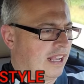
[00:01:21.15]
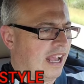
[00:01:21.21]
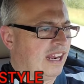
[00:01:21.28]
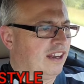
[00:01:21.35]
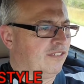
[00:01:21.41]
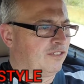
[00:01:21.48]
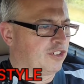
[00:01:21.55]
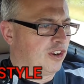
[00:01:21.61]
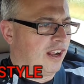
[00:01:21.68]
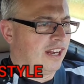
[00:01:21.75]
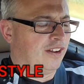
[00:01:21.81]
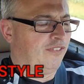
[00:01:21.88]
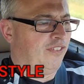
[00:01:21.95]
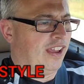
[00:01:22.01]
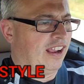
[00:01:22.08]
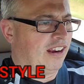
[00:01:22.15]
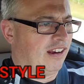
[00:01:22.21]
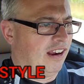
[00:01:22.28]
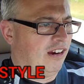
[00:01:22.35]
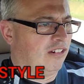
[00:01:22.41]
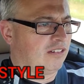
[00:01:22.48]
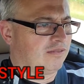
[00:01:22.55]
kind of trying to
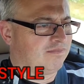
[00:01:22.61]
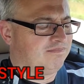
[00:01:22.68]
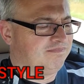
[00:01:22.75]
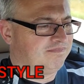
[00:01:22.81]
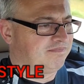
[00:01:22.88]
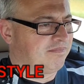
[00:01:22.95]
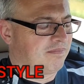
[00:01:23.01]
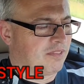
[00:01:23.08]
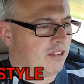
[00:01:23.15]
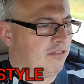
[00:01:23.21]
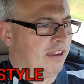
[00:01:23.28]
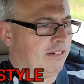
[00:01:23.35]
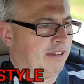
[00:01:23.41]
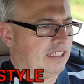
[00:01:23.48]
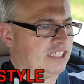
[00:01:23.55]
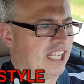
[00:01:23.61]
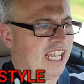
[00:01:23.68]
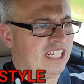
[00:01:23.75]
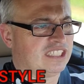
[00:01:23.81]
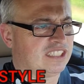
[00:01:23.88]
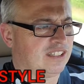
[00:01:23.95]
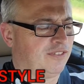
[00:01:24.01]
figure out, we
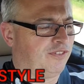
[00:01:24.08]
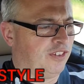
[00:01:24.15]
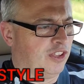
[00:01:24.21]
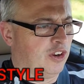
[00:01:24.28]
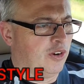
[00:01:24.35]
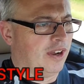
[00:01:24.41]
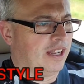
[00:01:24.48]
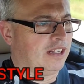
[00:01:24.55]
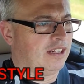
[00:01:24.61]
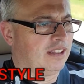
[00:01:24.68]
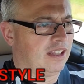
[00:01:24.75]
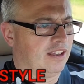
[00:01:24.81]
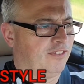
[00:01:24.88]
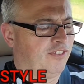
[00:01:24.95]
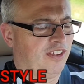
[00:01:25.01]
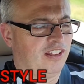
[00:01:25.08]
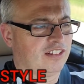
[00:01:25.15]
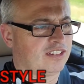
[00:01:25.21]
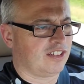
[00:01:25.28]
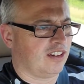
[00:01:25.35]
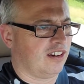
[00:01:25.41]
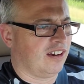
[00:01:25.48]
changed the fluid, the
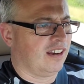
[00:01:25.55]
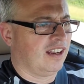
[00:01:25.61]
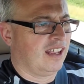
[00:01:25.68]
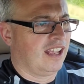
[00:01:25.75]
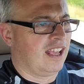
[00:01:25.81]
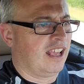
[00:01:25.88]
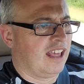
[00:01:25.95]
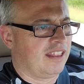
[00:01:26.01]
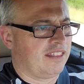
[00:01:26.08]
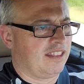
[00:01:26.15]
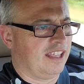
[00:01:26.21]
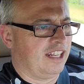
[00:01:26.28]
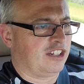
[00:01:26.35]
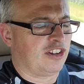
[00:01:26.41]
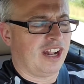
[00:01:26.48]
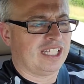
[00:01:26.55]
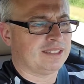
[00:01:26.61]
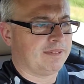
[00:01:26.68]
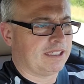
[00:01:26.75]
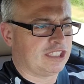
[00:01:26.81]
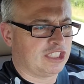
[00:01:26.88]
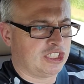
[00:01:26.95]
filter. The
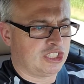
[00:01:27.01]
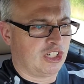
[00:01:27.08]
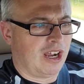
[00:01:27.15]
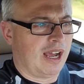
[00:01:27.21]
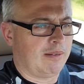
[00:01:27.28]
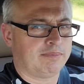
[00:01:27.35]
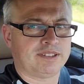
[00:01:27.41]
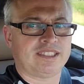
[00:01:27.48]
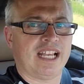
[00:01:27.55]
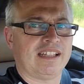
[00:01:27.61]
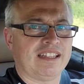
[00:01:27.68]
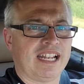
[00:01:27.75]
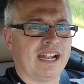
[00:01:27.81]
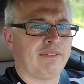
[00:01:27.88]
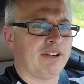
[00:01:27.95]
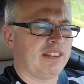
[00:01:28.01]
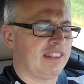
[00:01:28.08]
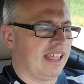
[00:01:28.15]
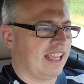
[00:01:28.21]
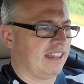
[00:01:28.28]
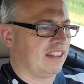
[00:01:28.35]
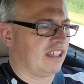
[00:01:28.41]
transmission shop said that
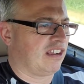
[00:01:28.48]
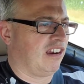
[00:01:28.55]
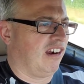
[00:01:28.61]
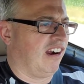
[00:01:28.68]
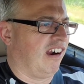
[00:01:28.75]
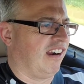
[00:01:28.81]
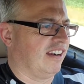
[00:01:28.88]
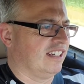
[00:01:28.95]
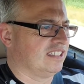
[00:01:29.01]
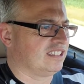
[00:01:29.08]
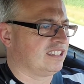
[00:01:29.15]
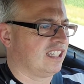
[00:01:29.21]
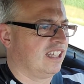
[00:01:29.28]
everything in the car is